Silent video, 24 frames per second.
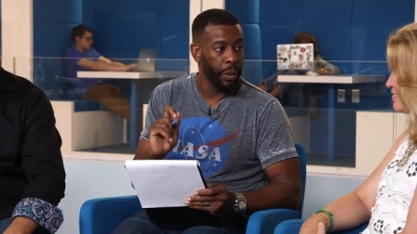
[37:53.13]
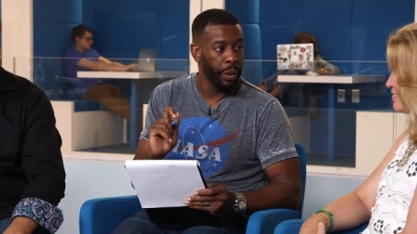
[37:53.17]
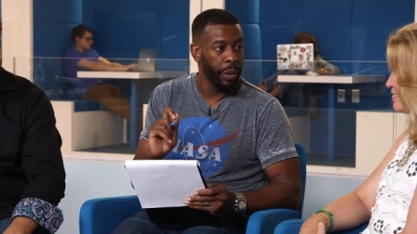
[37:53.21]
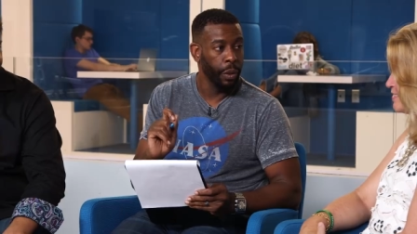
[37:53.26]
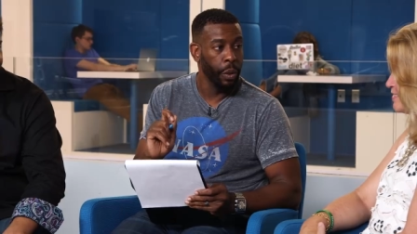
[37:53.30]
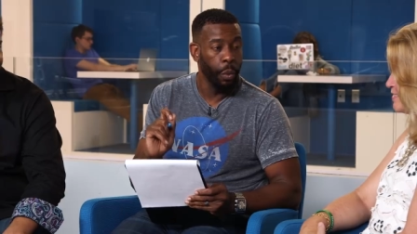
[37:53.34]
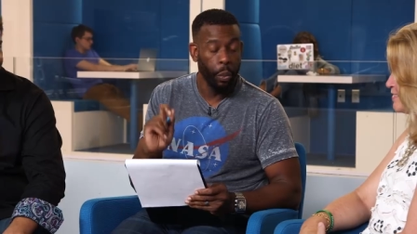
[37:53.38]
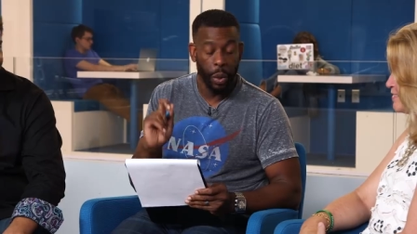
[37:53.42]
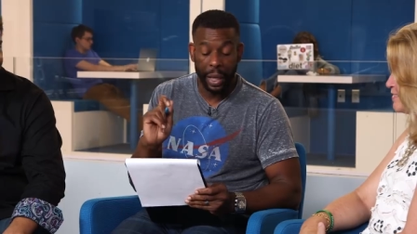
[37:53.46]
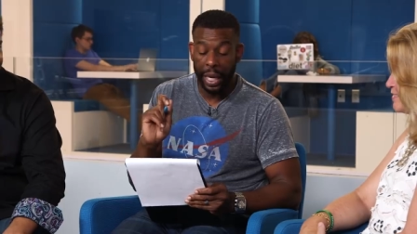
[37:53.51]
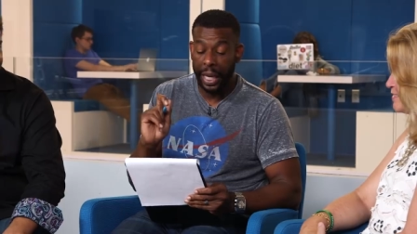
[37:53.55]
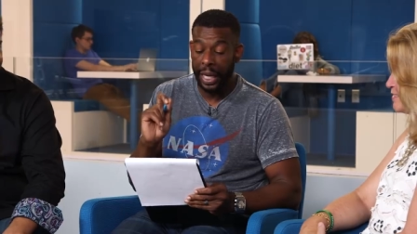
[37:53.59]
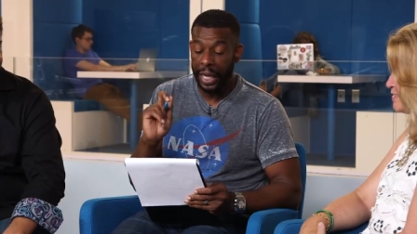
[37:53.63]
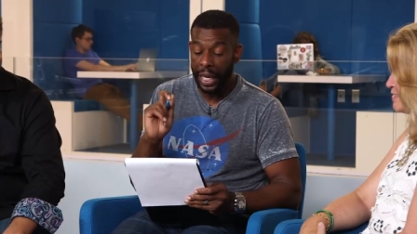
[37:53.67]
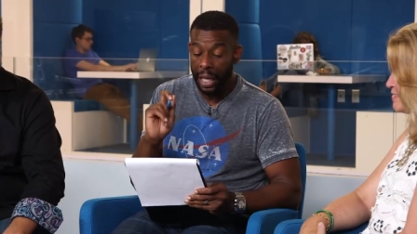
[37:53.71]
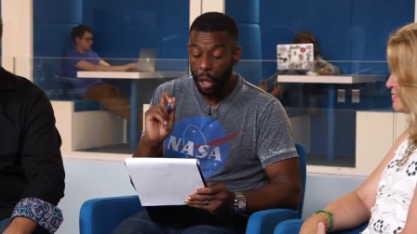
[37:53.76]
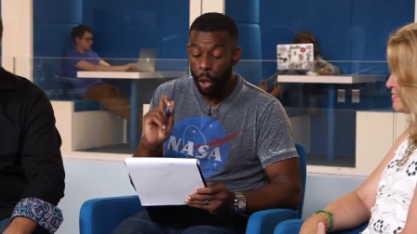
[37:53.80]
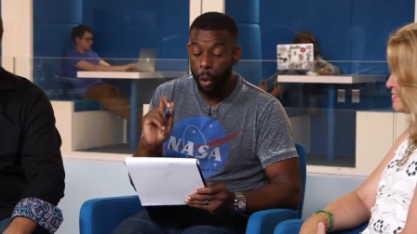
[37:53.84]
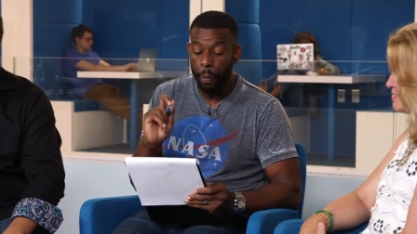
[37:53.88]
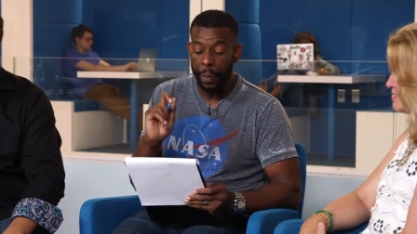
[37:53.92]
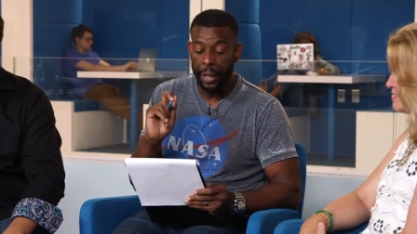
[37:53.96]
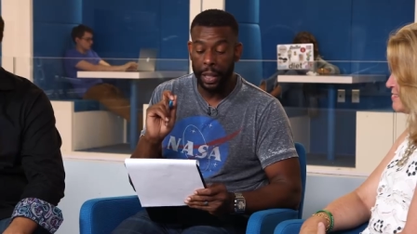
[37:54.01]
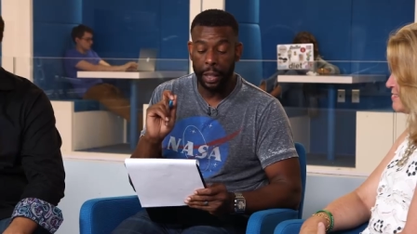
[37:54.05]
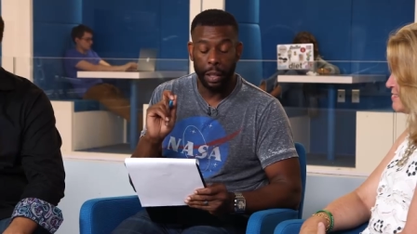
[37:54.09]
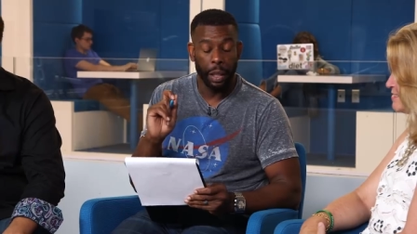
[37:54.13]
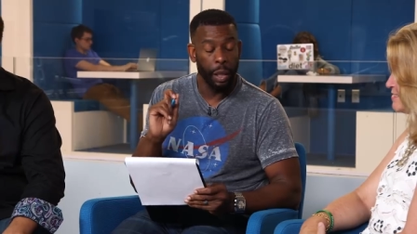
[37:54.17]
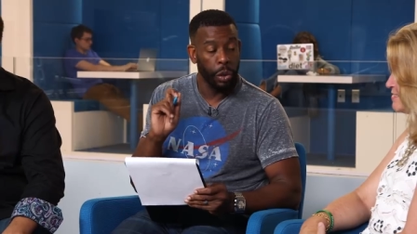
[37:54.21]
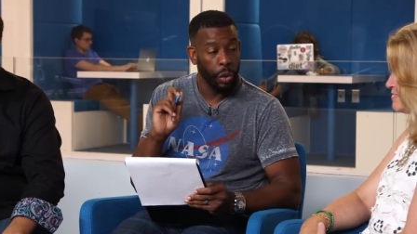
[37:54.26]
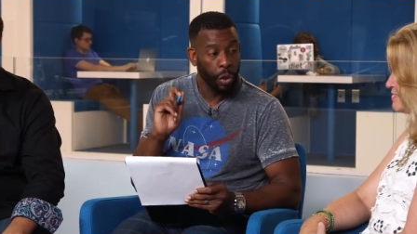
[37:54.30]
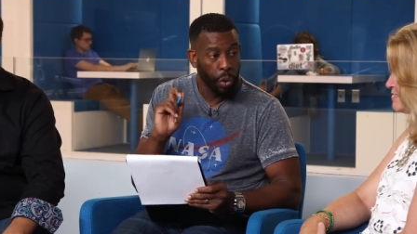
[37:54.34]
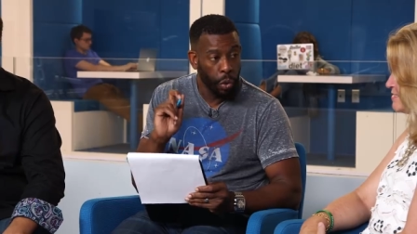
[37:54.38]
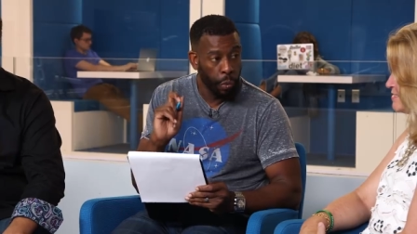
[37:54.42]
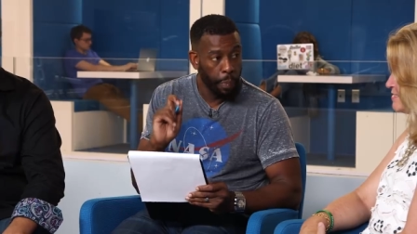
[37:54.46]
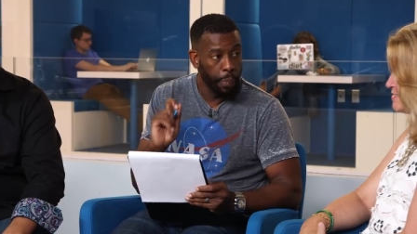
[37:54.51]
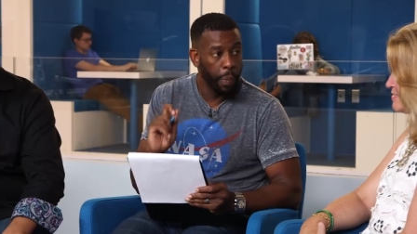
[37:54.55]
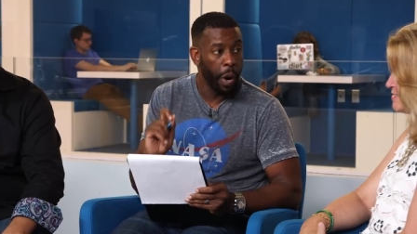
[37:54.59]
Who will get a human
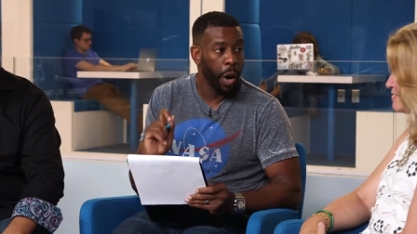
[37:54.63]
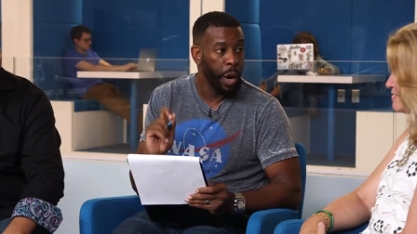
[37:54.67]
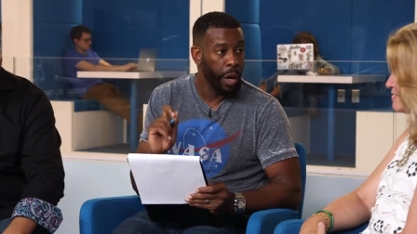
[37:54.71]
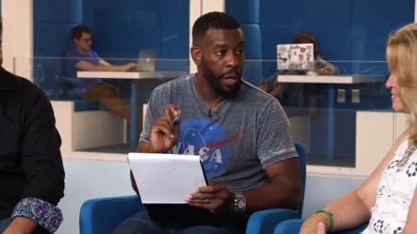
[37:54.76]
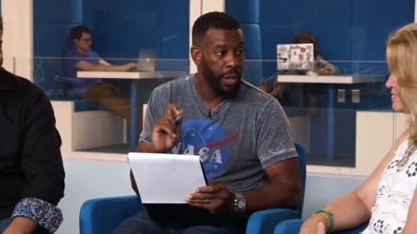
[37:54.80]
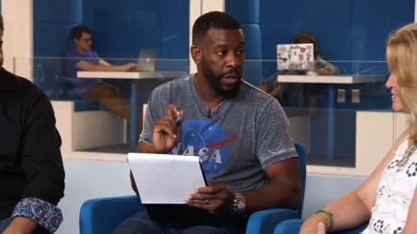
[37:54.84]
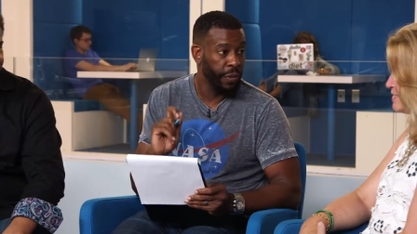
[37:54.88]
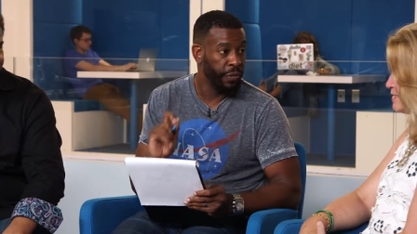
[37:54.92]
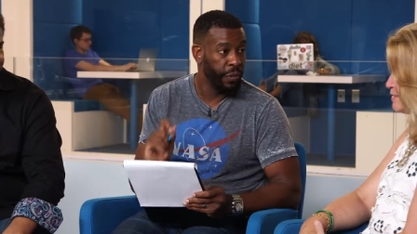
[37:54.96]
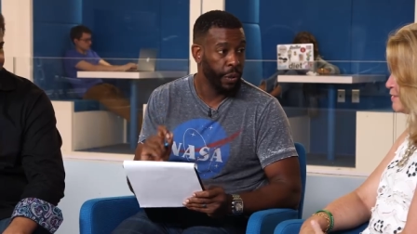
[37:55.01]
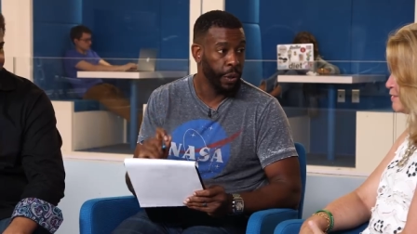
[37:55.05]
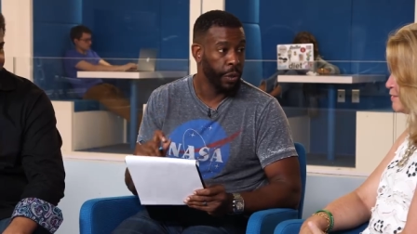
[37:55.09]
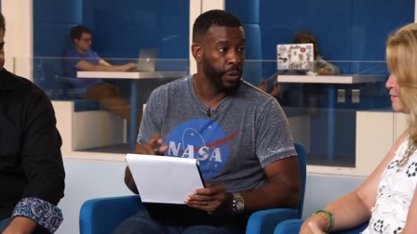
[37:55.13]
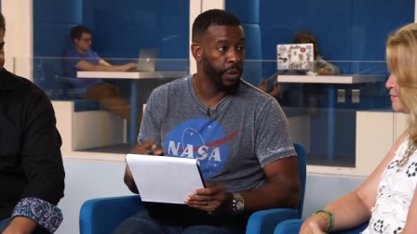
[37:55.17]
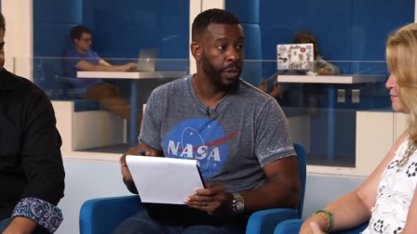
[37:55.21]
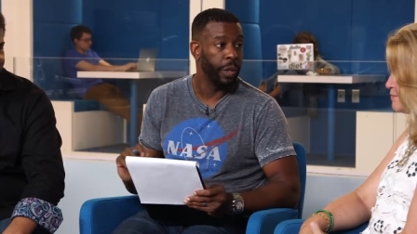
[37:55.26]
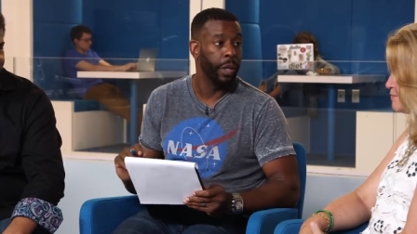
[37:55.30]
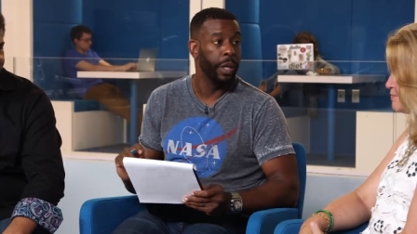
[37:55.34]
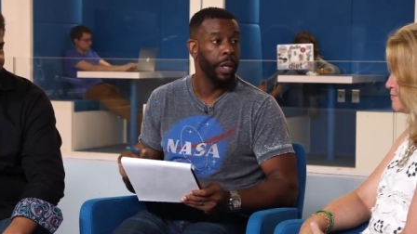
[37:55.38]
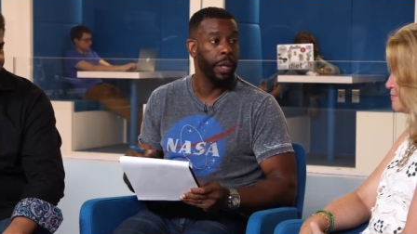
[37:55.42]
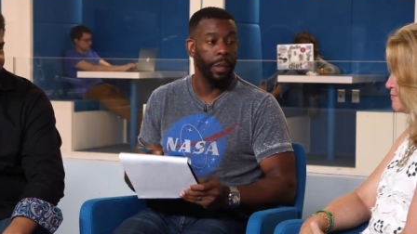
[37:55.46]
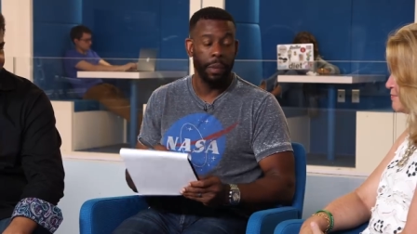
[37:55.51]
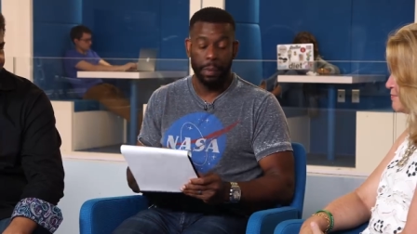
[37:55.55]
to Mars first?